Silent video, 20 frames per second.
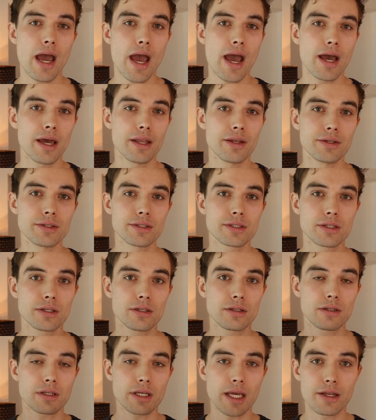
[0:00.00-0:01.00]
and
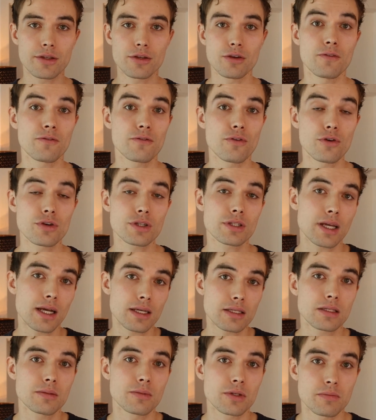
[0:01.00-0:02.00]
get your first
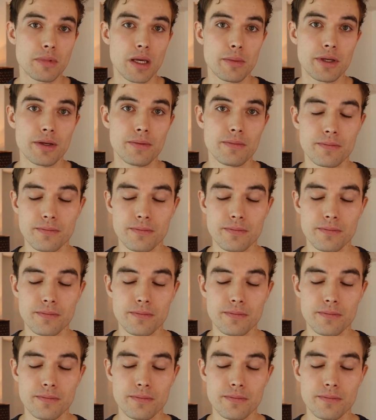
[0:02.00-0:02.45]
customers maybe.